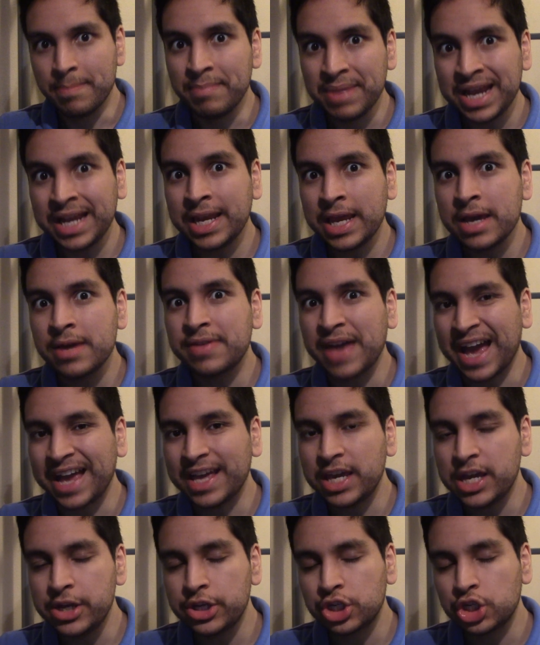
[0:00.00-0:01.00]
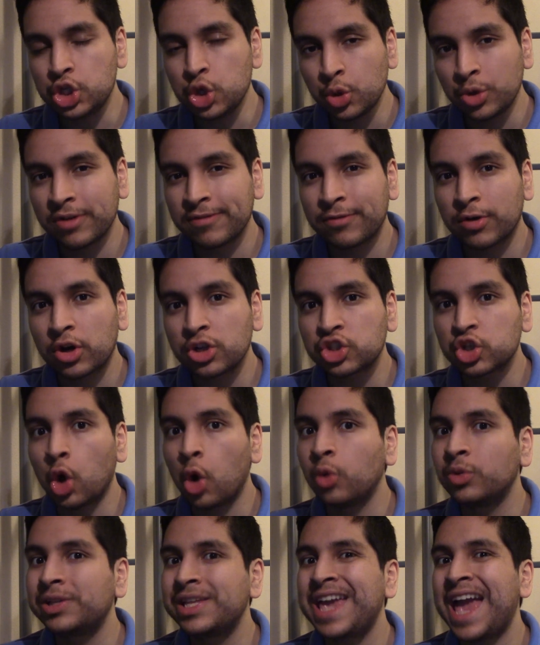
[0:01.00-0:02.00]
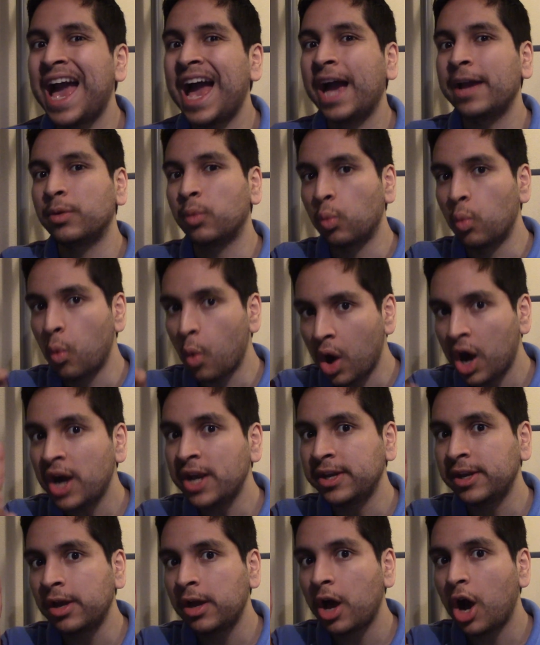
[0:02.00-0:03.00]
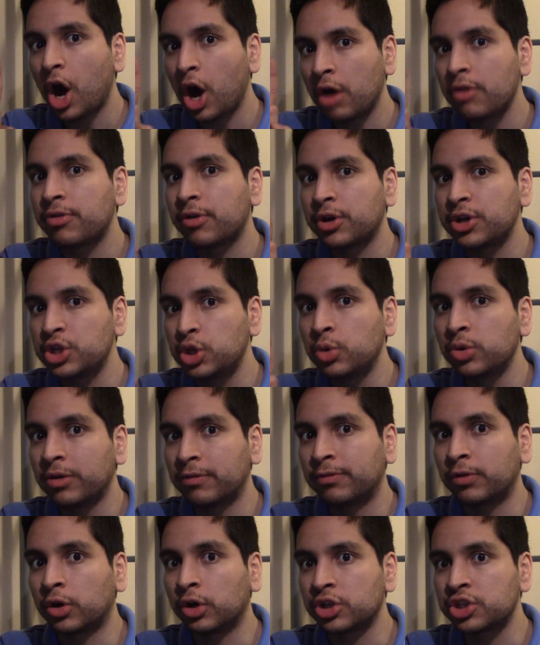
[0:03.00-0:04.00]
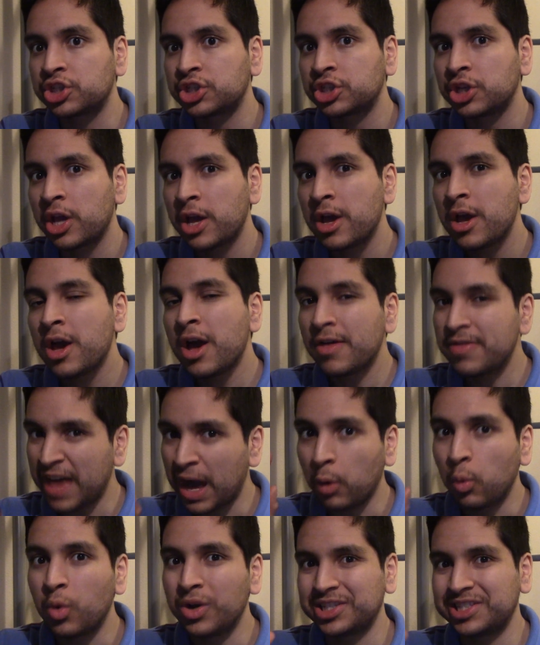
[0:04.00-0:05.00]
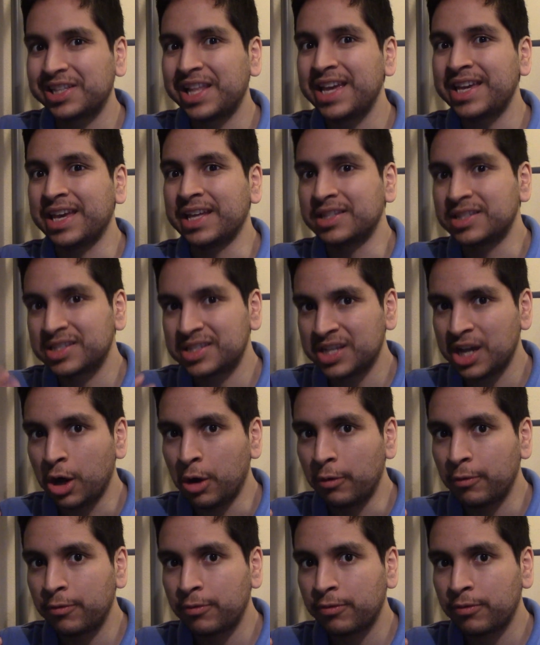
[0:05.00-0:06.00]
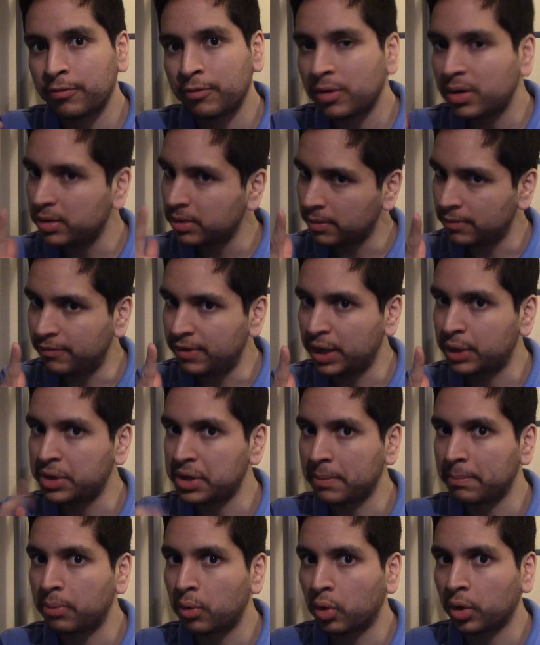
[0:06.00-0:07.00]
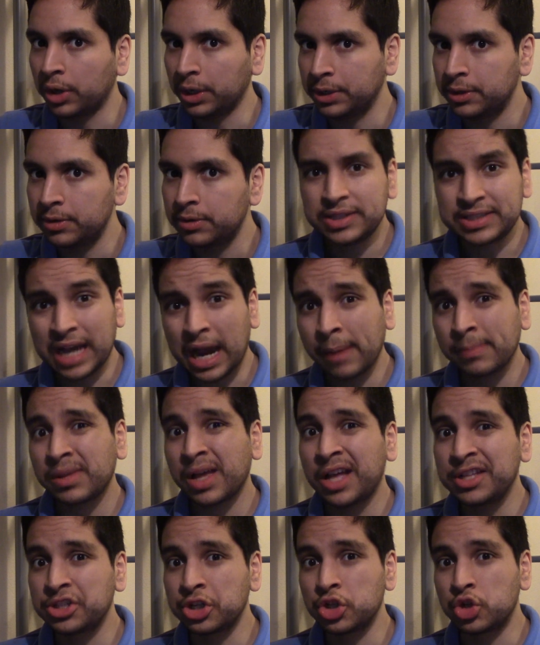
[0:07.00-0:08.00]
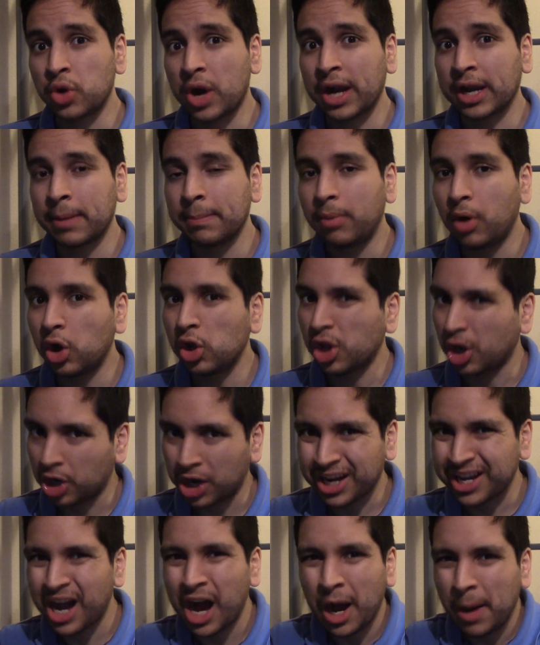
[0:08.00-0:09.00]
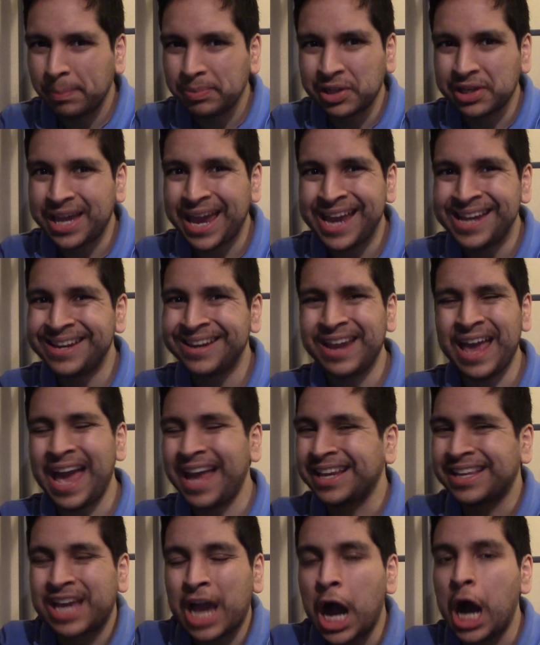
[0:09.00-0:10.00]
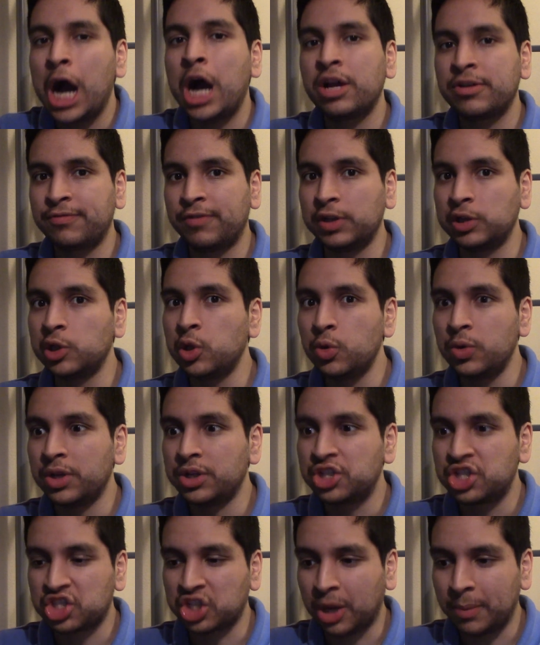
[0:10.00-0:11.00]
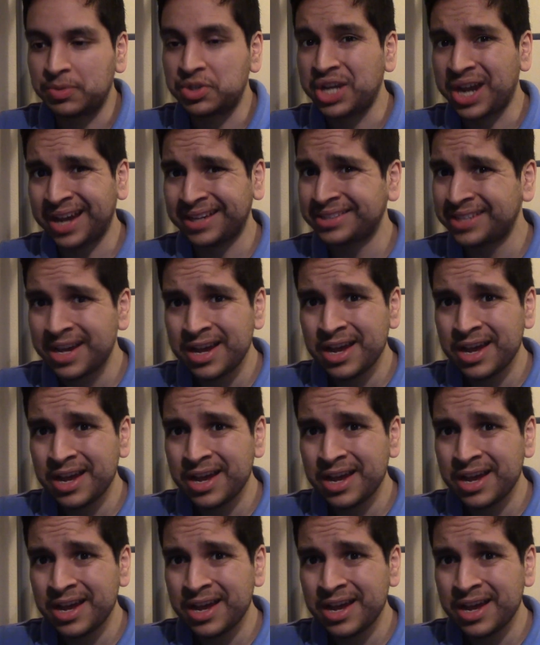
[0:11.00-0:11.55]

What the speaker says: meaning that each universe only had one other universe that was like itself. Very important. Timelines in Dragon Ball are a complicated and convoluted subject